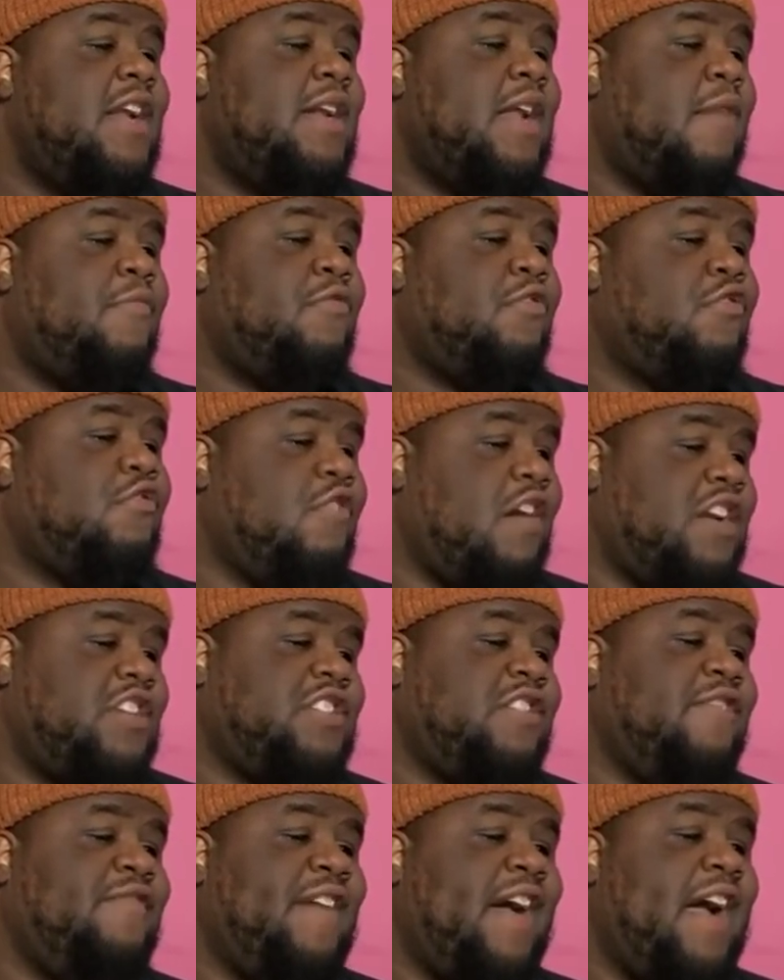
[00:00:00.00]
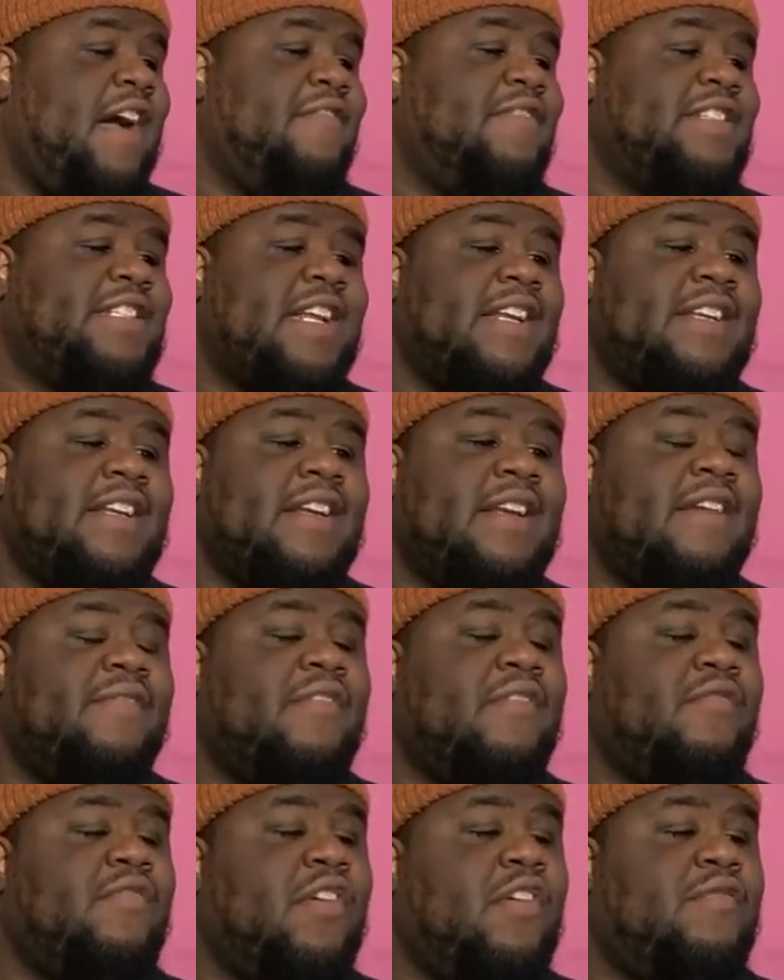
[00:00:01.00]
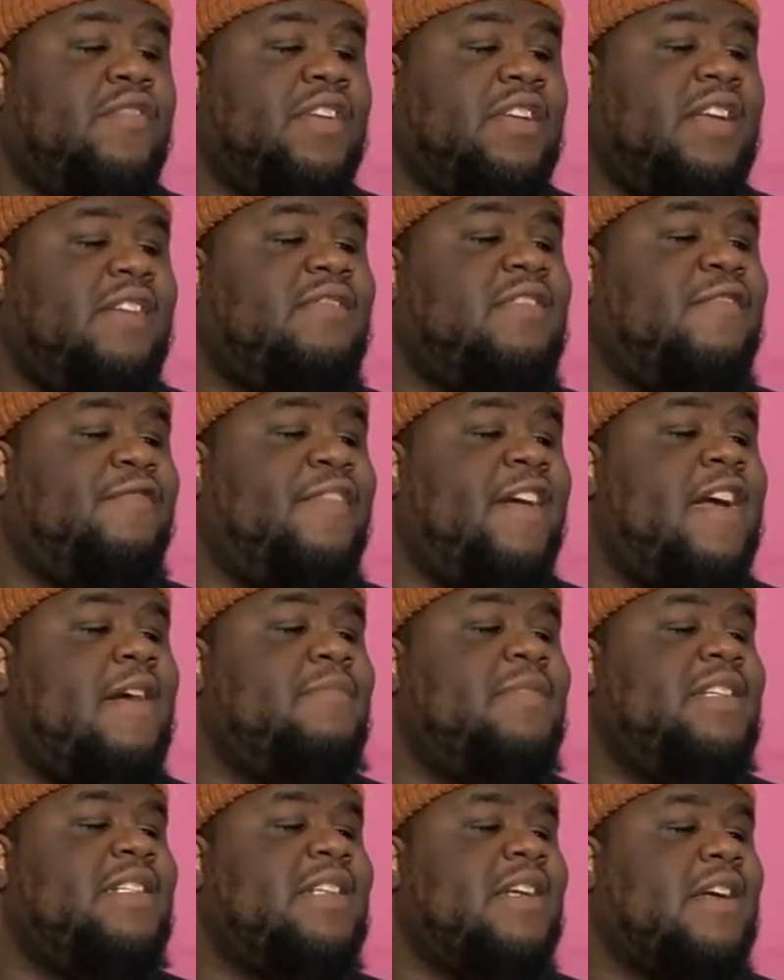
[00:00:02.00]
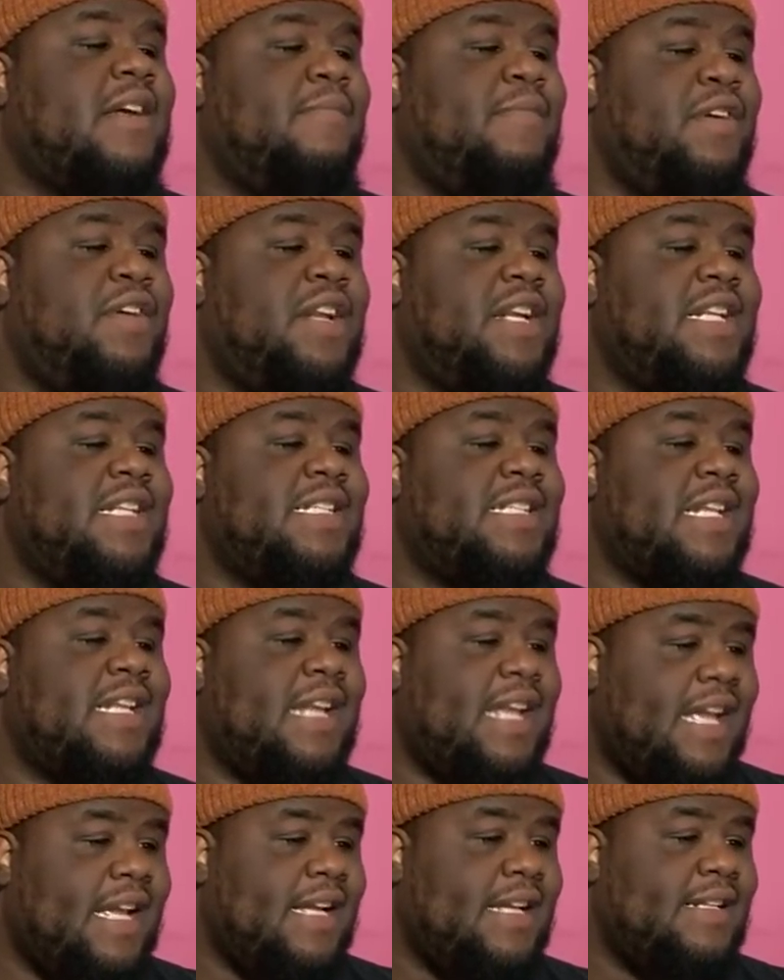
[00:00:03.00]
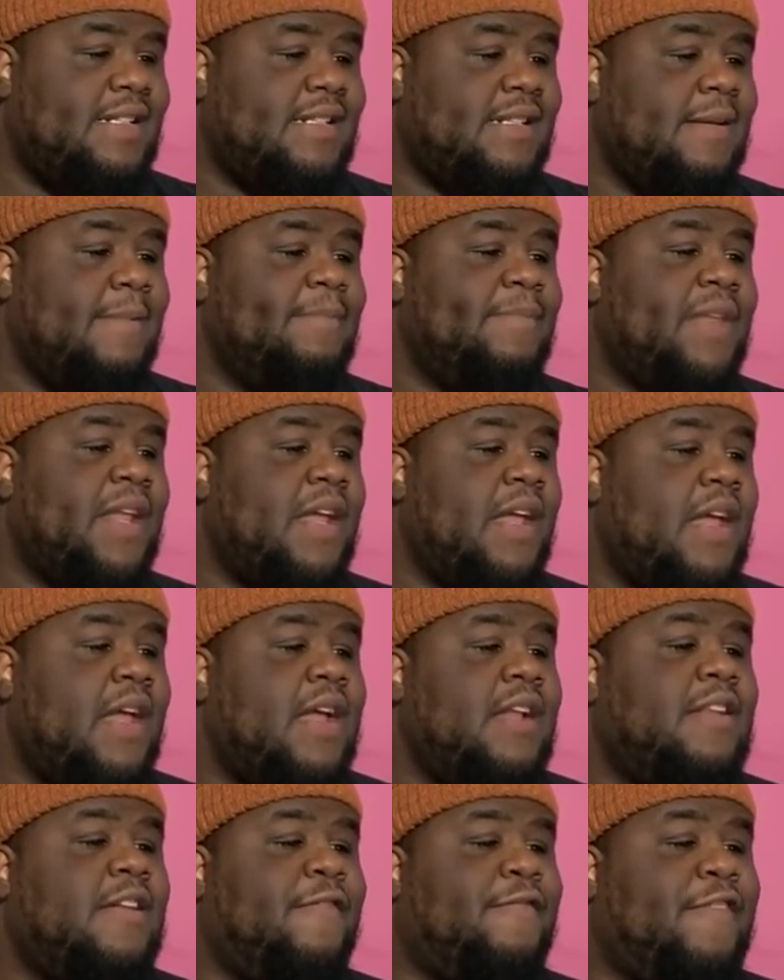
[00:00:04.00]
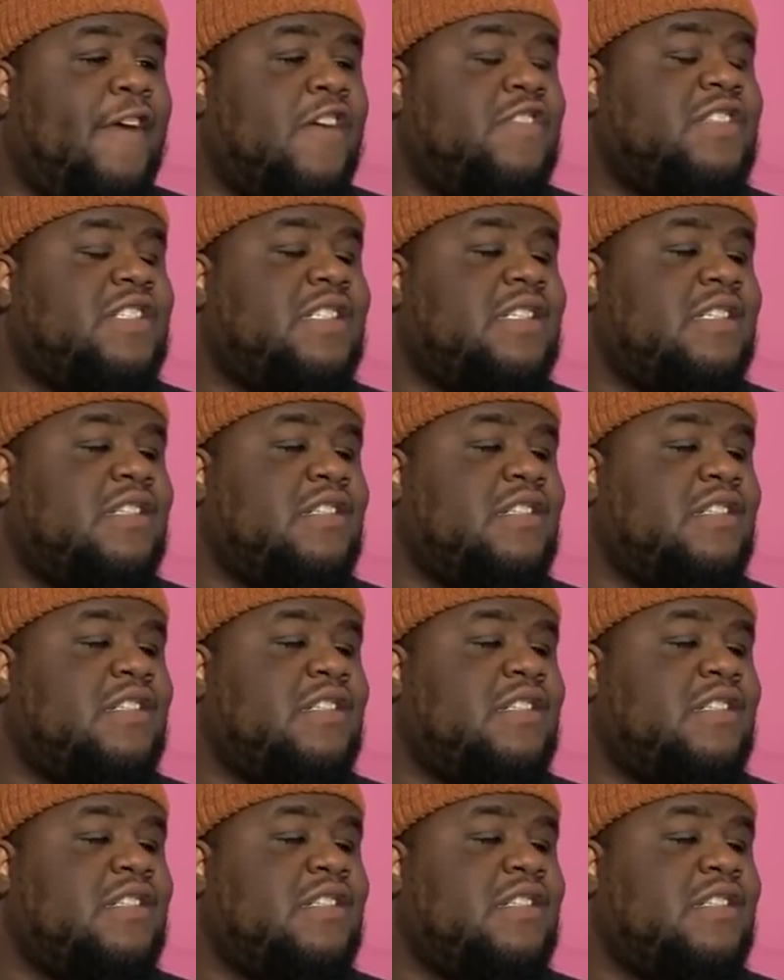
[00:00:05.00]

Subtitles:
that will crush the virus and deliver real relief to families and communities in need. The first